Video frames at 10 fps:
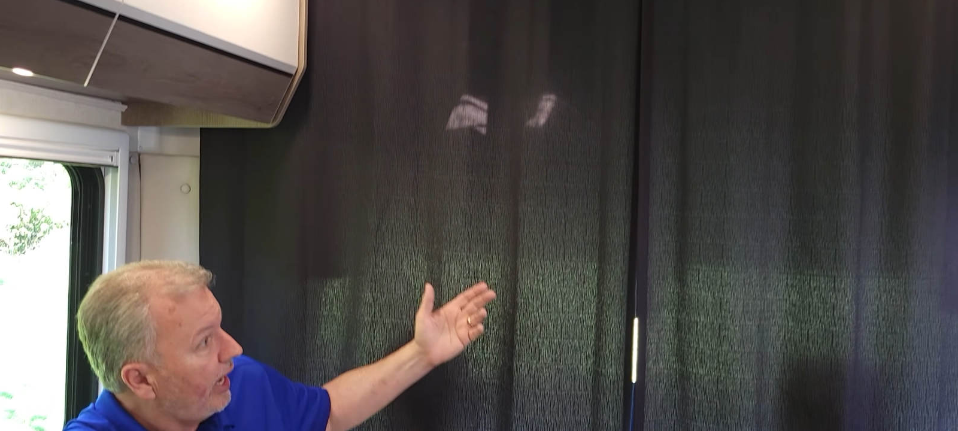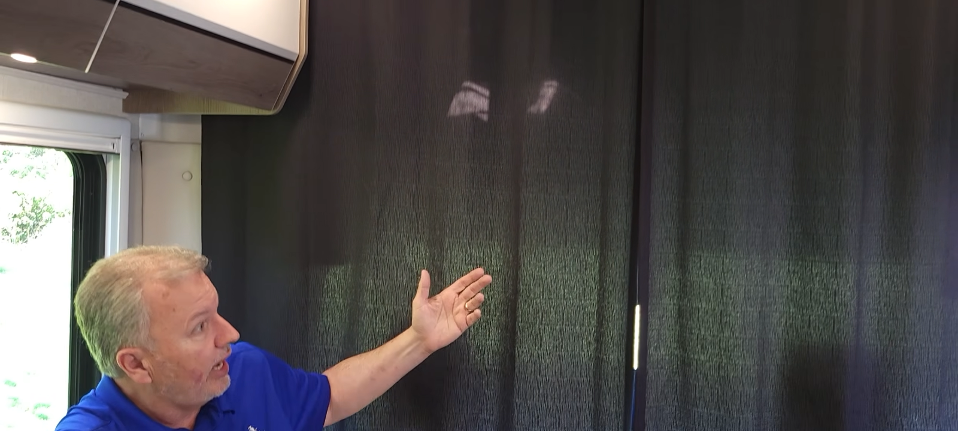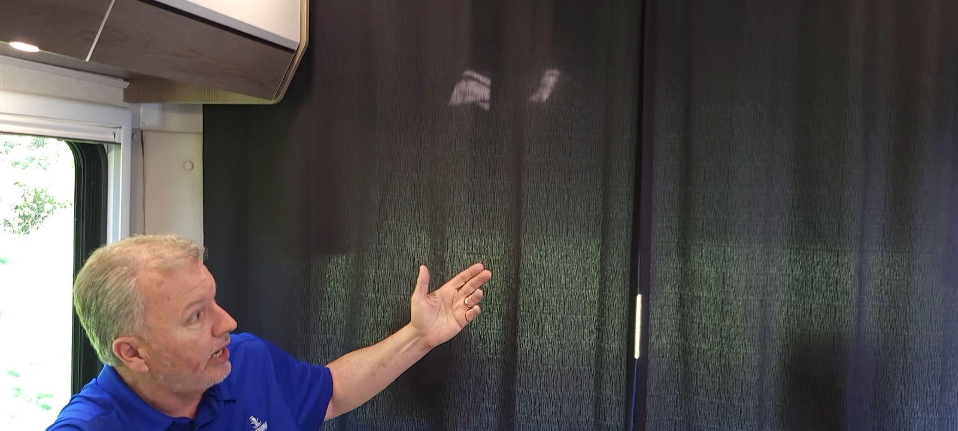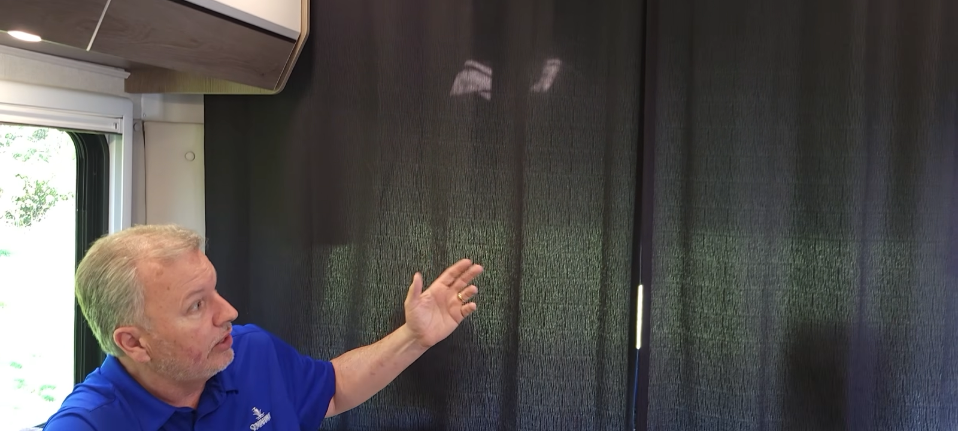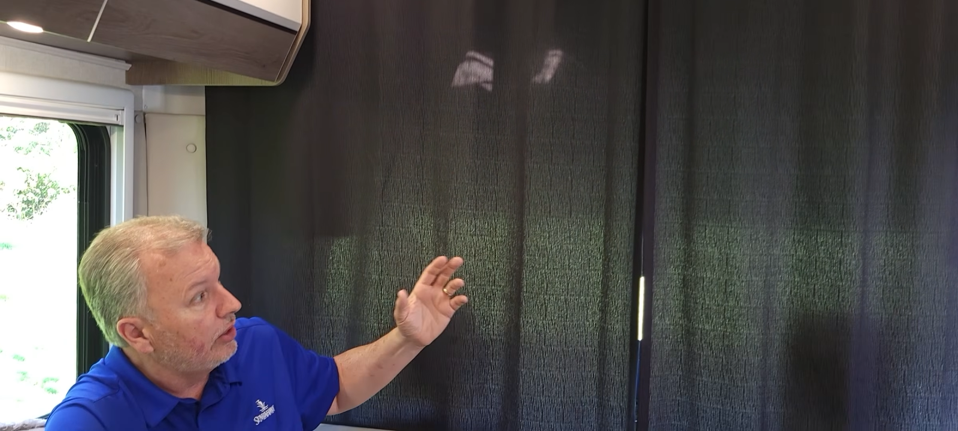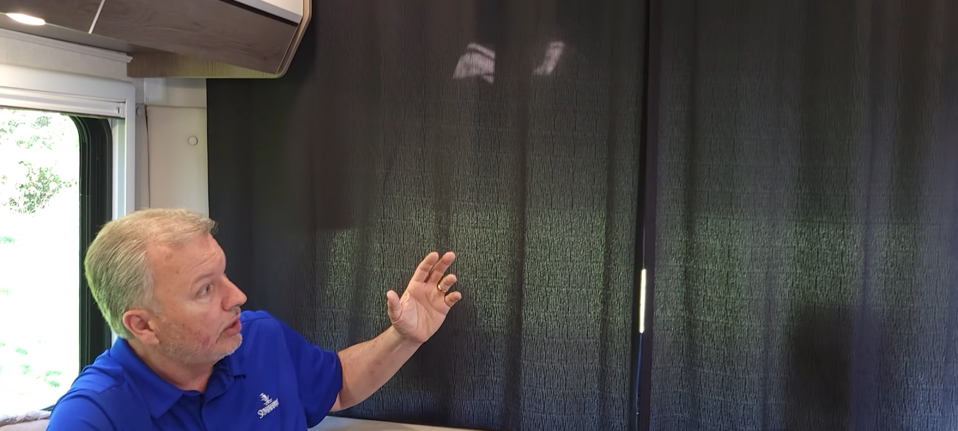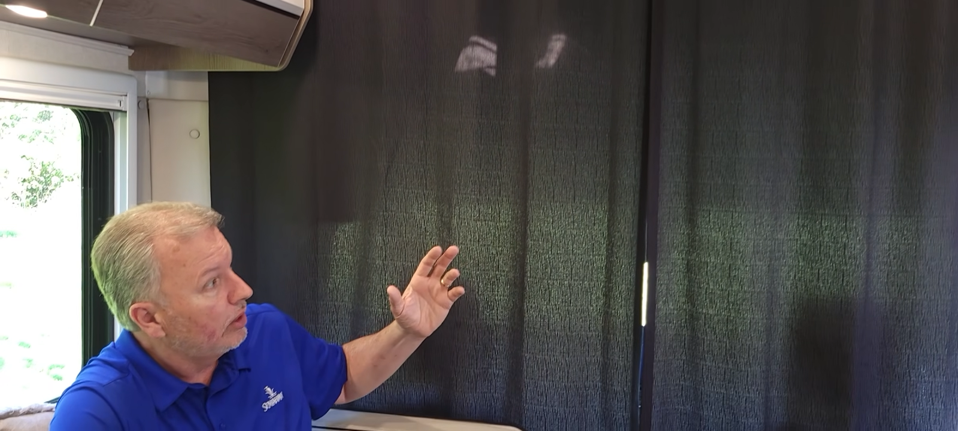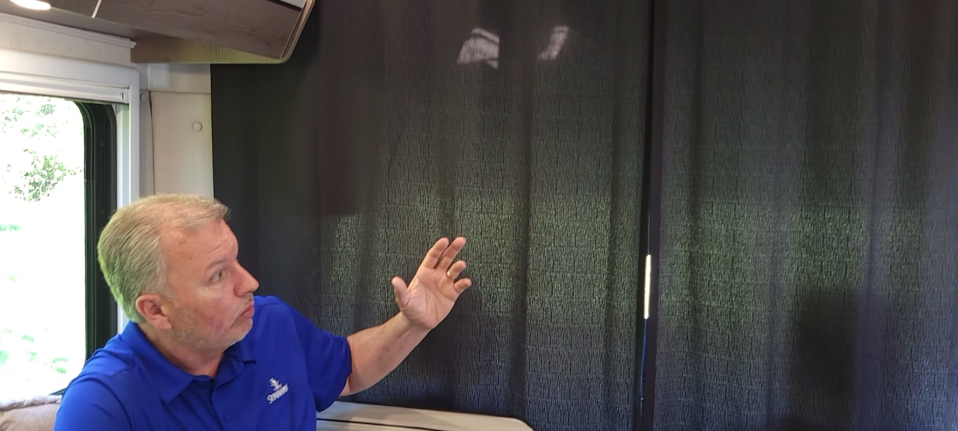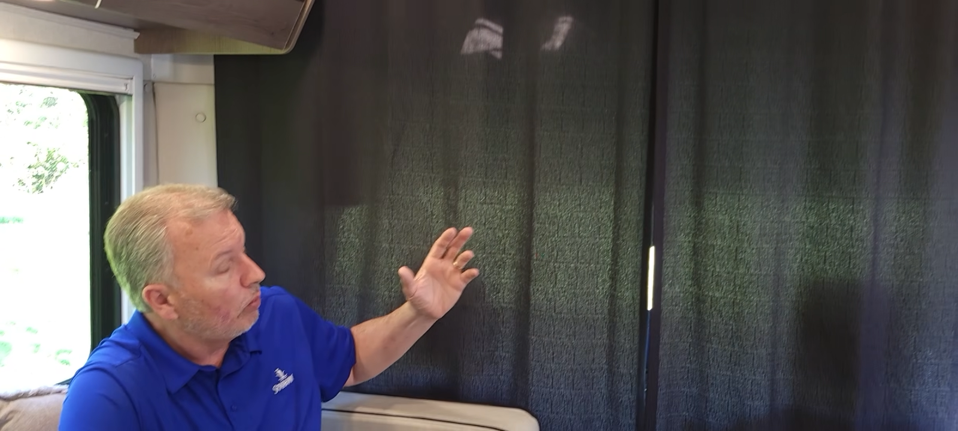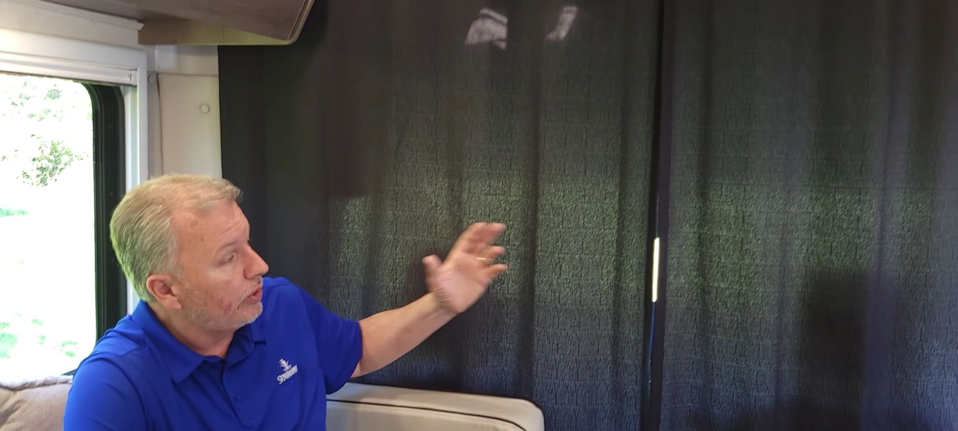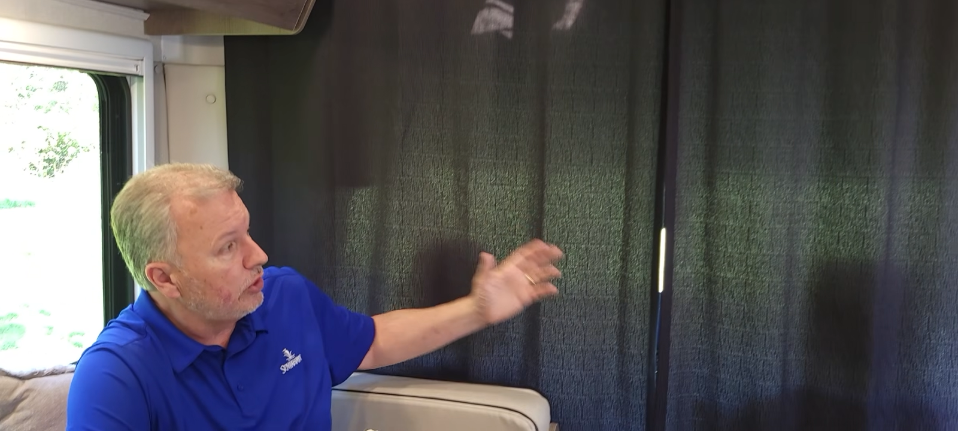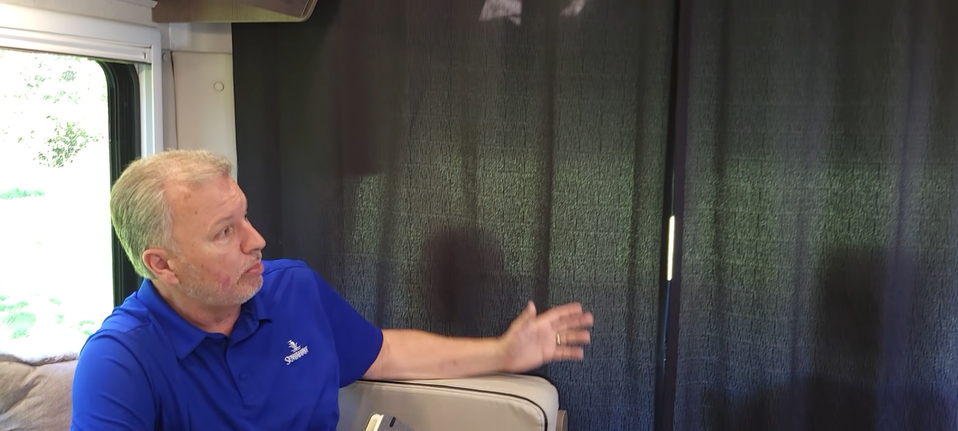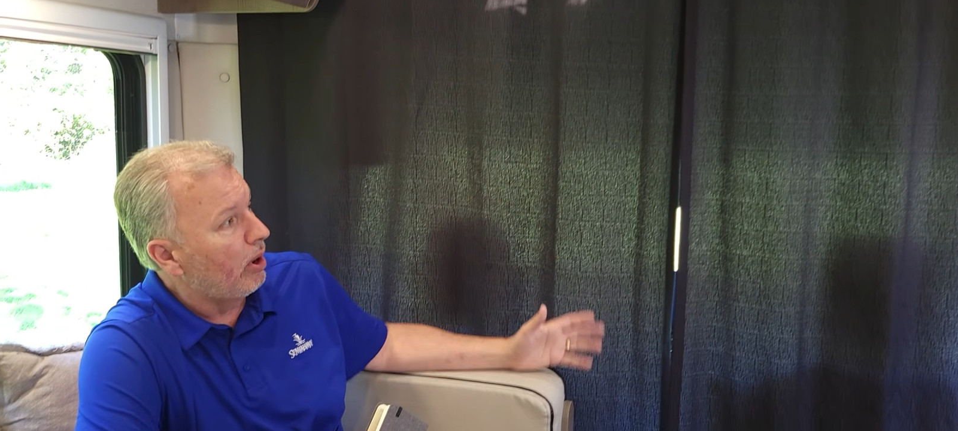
and when you